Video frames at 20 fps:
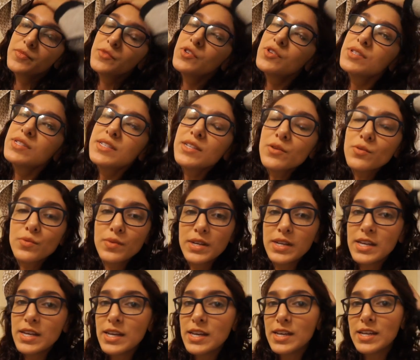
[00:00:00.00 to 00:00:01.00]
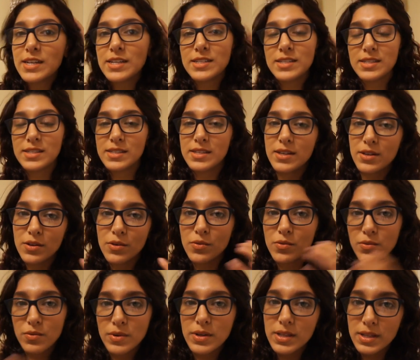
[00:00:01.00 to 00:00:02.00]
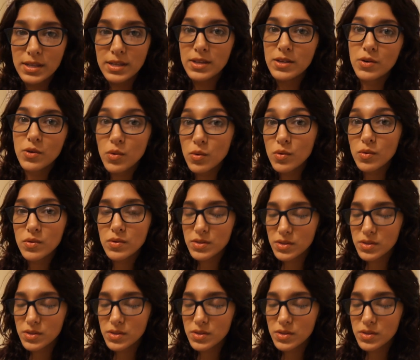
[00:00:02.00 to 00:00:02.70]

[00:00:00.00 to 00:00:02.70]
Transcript: you can still read it and it's still a really cool